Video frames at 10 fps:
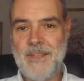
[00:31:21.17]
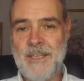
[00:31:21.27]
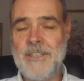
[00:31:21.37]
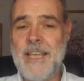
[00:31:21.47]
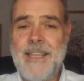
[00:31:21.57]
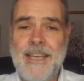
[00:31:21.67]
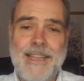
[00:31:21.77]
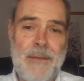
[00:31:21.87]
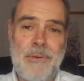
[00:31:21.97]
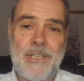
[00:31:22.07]
because they think
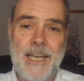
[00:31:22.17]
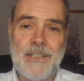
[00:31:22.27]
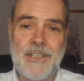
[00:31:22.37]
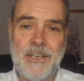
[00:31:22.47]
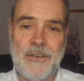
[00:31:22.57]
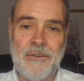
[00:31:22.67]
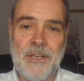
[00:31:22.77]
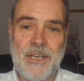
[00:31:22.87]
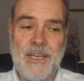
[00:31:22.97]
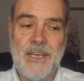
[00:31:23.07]
they're protecting you
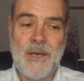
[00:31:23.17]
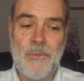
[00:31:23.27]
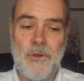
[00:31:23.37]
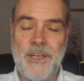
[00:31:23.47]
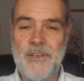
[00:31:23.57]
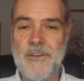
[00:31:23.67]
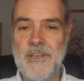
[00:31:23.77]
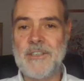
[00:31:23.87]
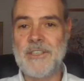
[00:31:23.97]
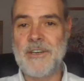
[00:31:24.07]
and what they're
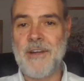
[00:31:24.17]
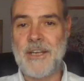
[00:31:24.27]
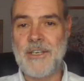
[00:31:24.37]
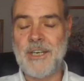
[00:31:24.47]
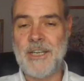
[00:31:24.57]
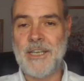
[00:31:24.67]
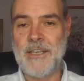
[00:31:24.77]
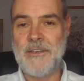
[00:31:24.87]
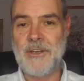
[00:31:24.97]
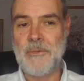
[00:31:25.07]
doing is they're actually
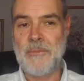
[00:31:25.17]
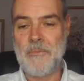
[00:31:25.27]
you know